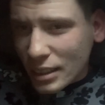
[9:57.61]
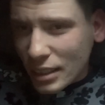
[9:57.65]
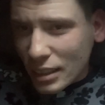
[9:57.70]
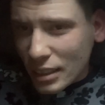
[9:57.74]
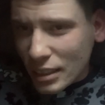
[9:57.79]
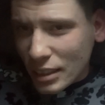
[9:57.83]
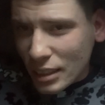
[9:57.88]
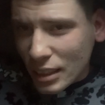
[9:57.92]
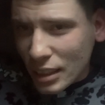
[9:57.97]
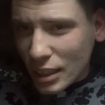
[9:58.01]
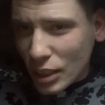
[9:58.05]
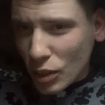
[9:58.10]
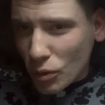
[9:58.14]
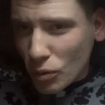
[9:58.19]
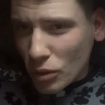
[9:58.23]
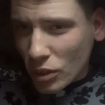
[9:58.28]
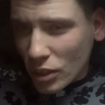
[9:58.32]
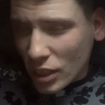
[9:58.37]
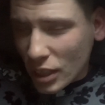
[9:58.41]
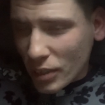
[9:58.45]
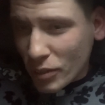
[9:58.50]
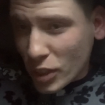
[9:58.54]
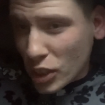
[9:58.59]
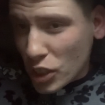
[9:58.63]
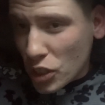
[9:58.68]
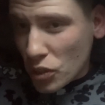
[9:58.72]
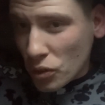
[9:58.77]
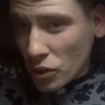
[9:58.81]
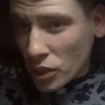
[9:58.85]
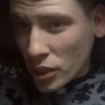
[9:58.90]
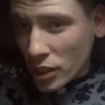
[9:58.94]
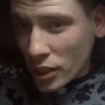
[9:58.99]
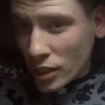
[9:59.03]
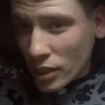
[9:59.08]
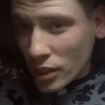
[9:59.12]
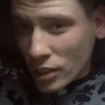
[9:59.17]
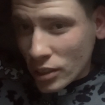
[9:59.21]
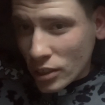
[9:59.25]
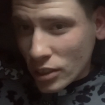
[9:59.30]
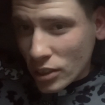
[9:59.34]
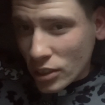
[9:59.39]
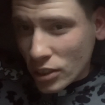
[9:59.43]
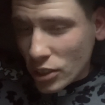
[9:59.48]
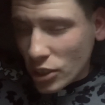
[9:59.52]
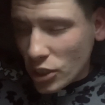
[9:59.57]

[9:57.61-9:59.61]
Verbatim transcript: the thing with even New Year's.